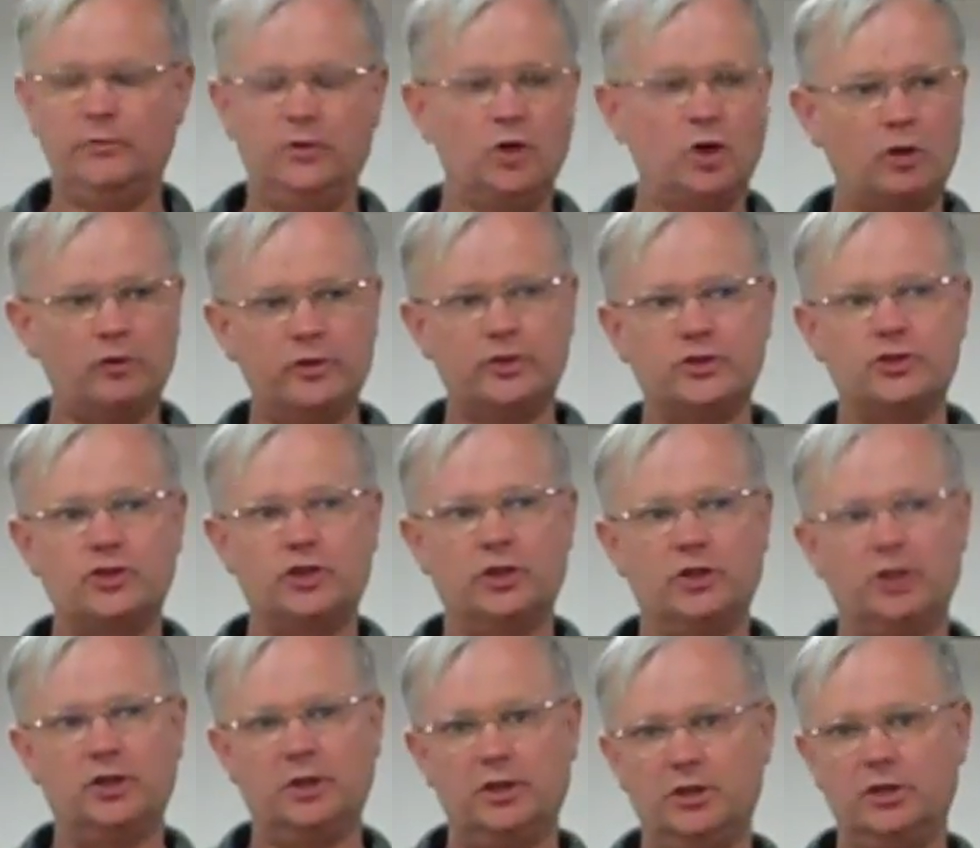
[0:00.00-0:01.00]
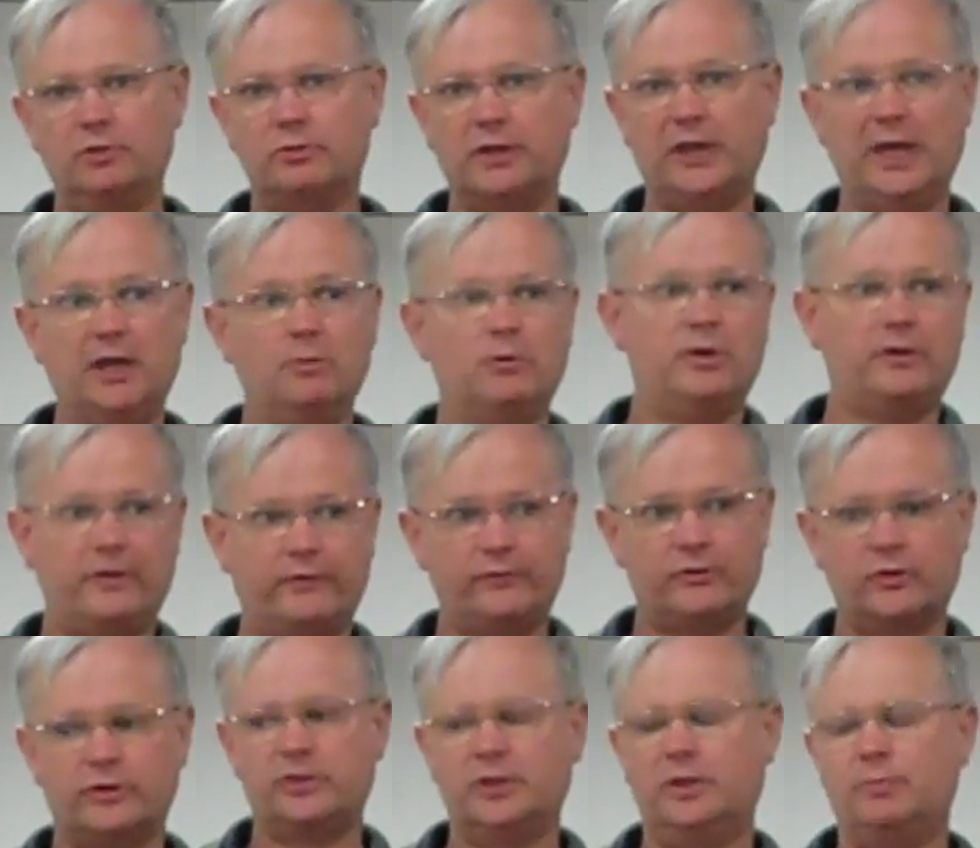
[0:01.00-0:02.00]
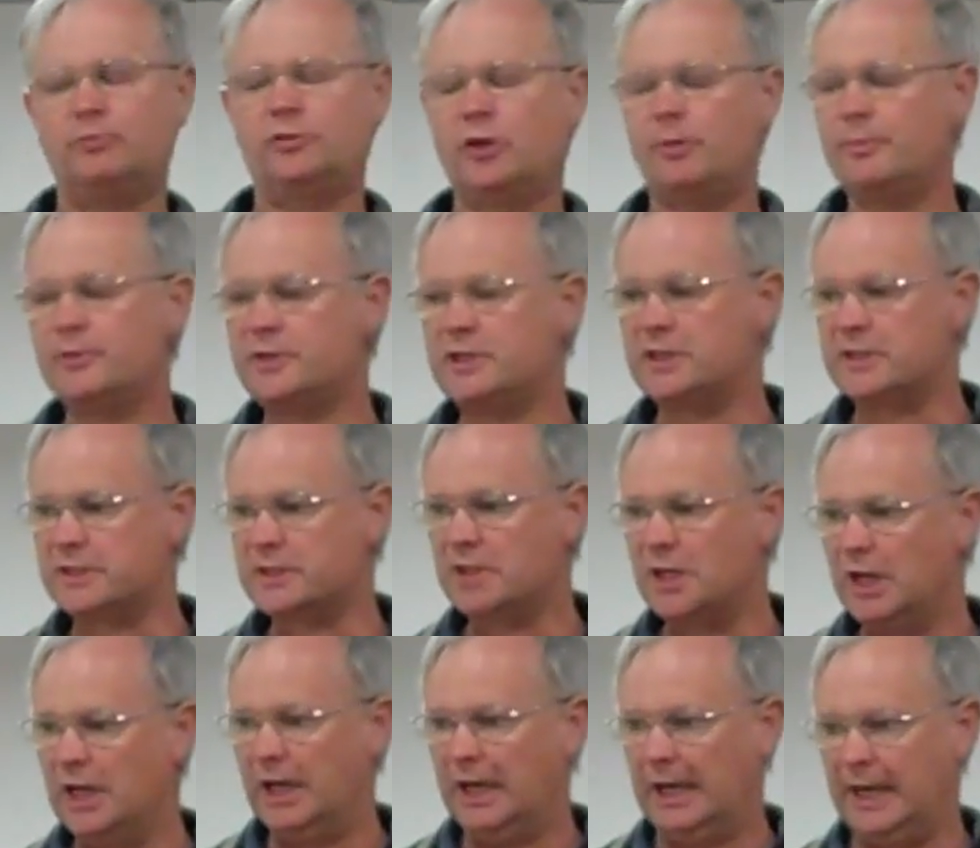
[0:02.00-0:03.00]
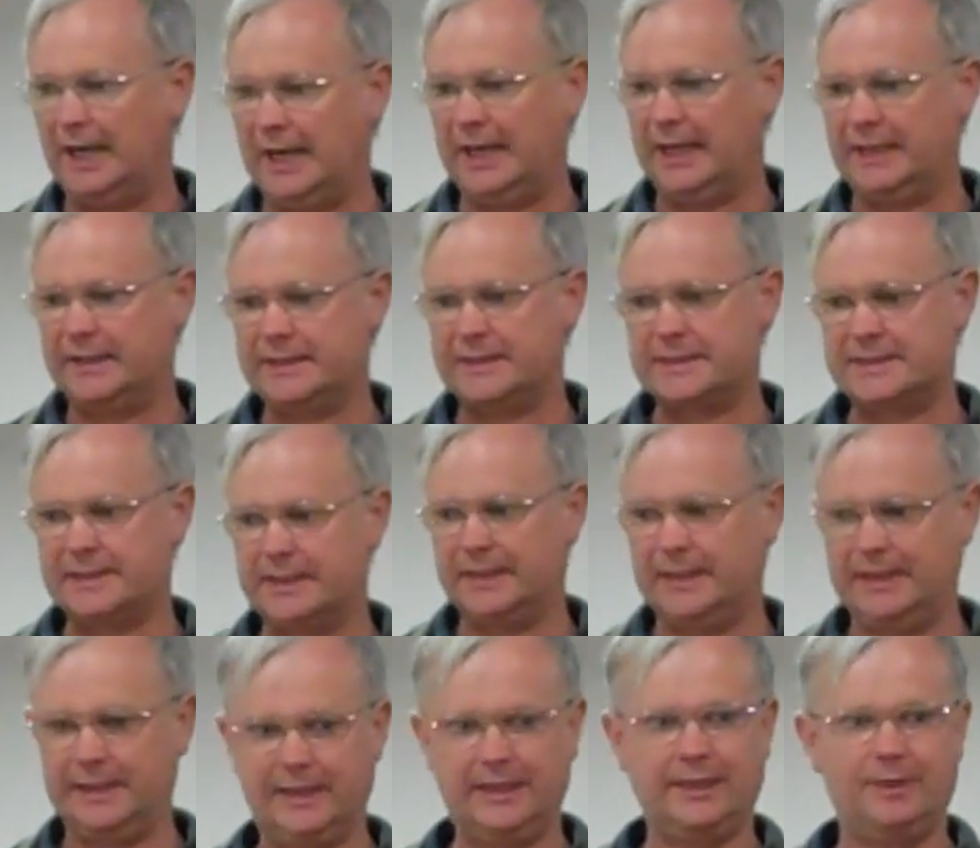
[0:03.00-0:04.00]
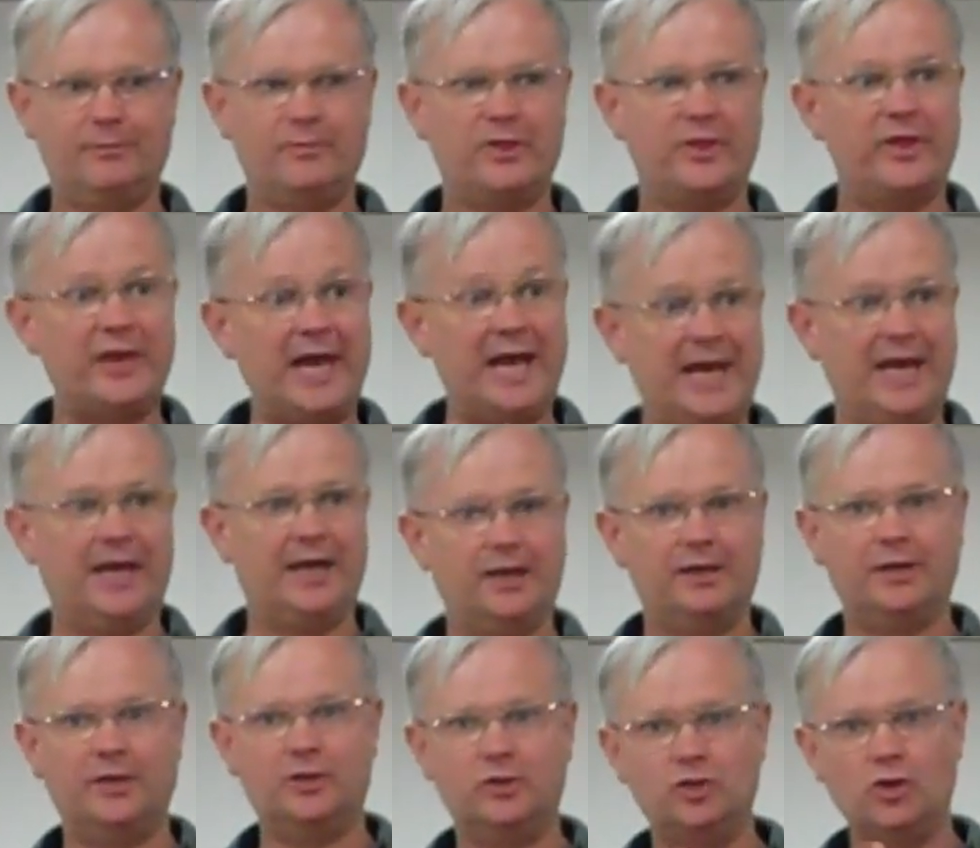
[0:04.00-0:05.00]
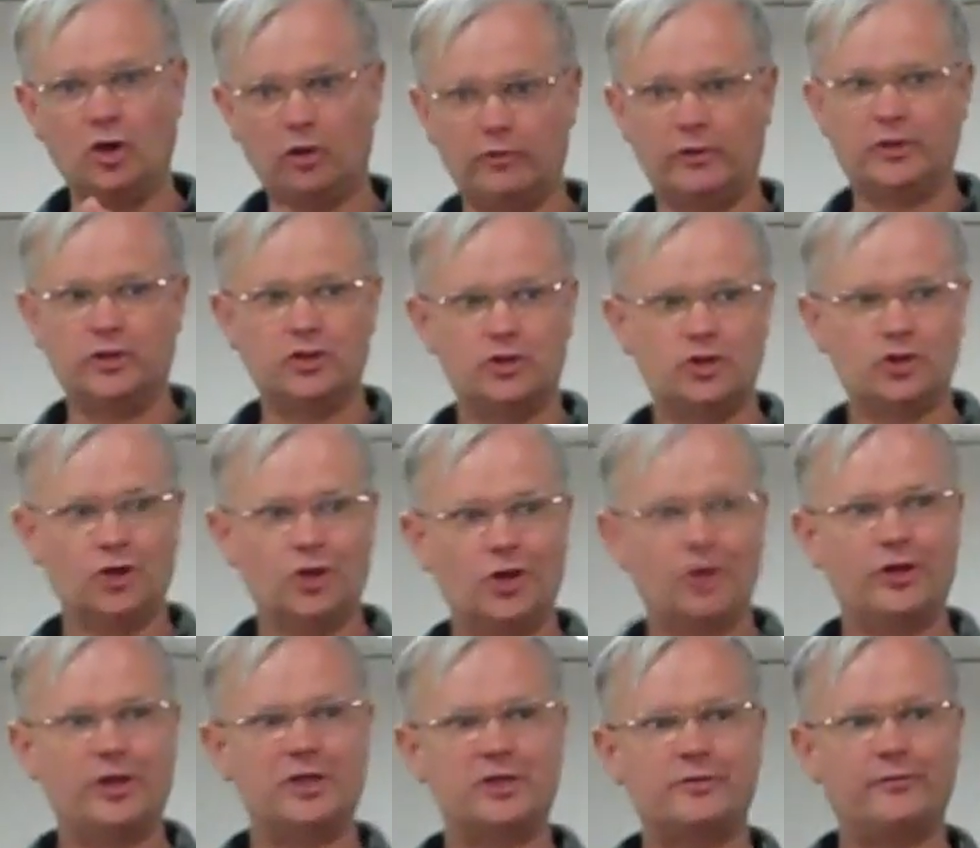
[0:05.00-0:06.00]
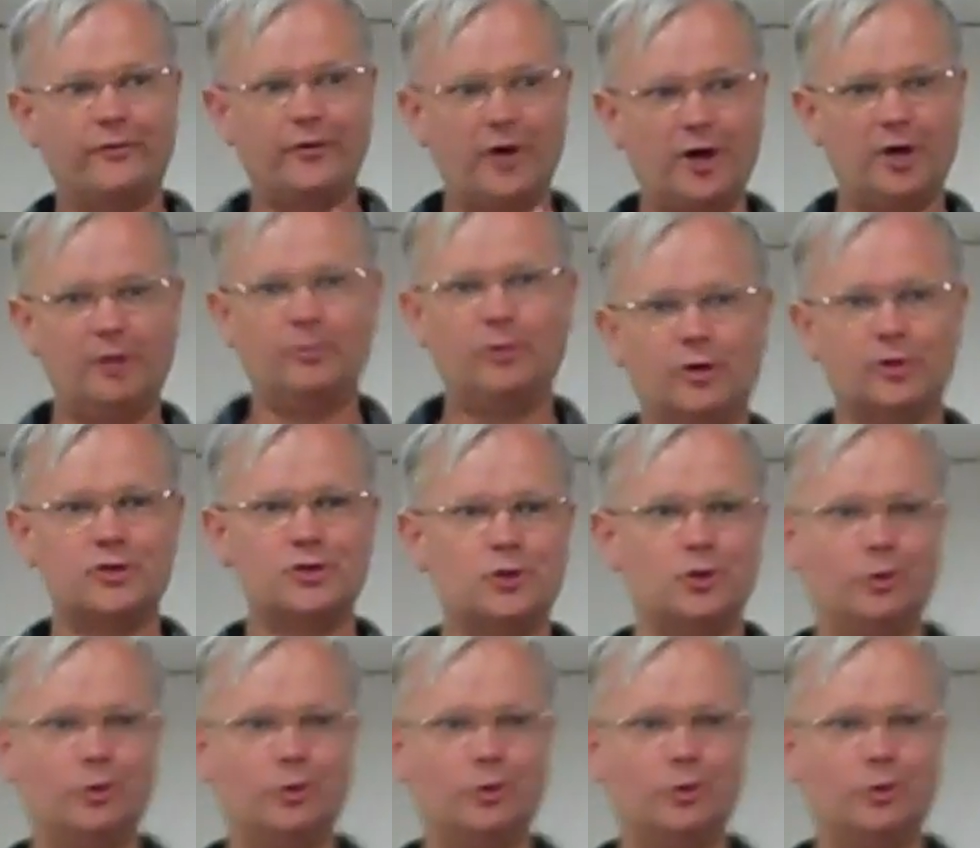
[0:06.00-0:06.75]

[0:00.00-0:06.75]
Norwich in the UK where I've got properties, and there in Norwich there's far more